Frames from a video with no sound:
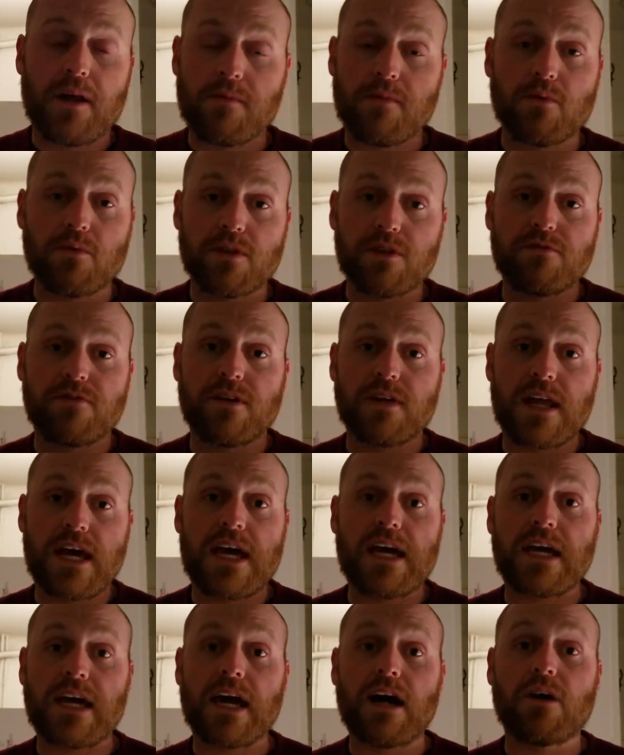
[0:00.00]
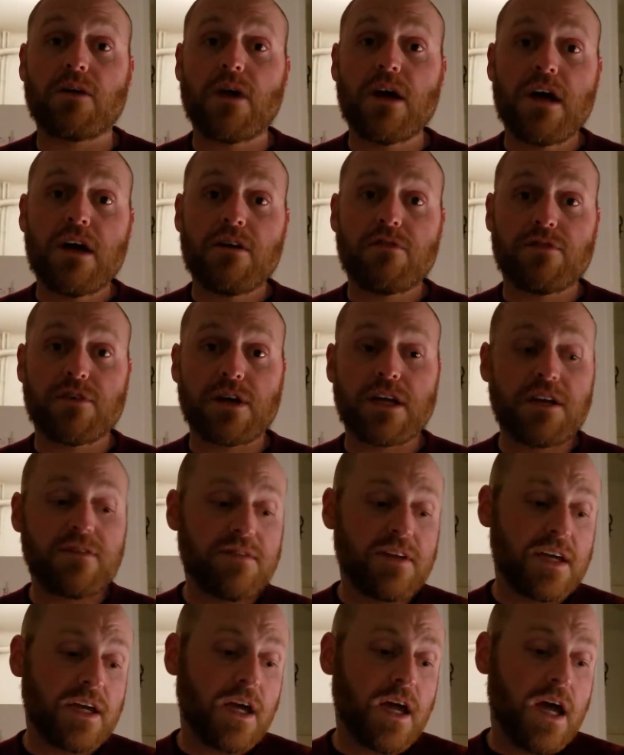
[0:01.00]
It'd be really fun to hang out for an
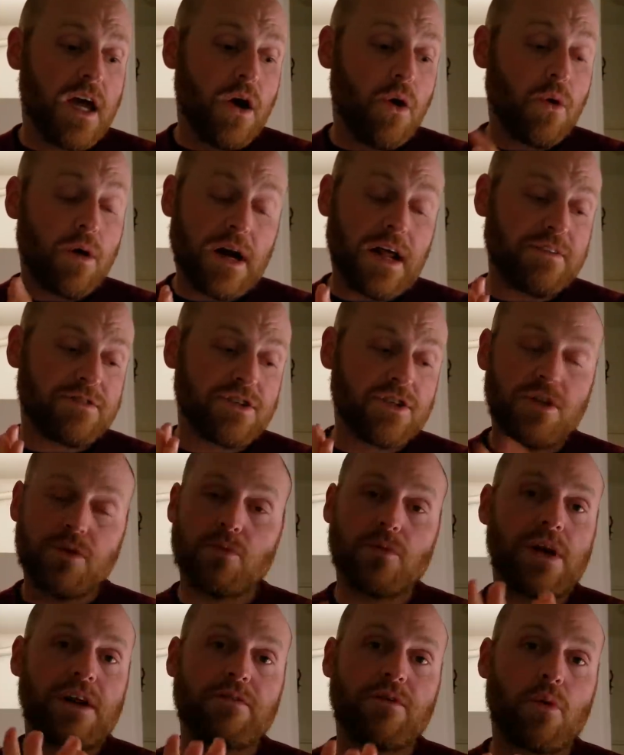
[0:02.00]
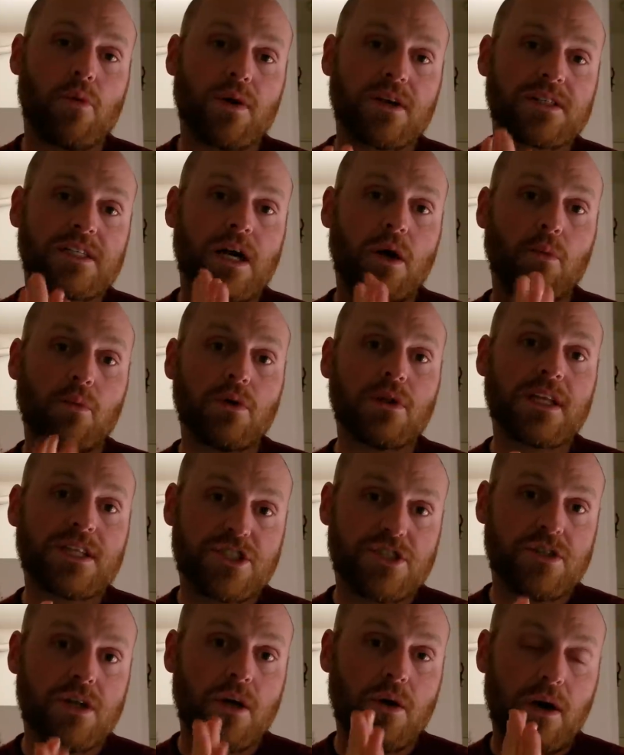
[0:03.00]
evening or an afternoon, whatever works out. We'll
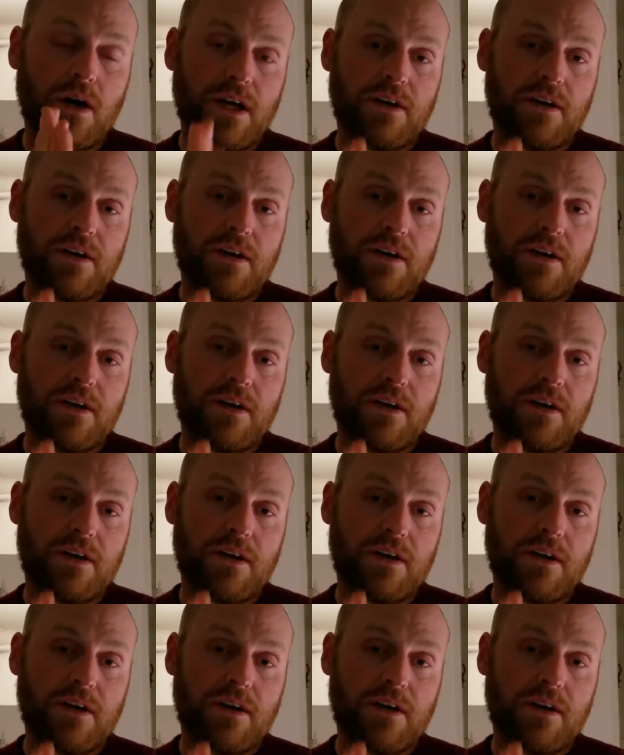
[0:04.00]
let you know.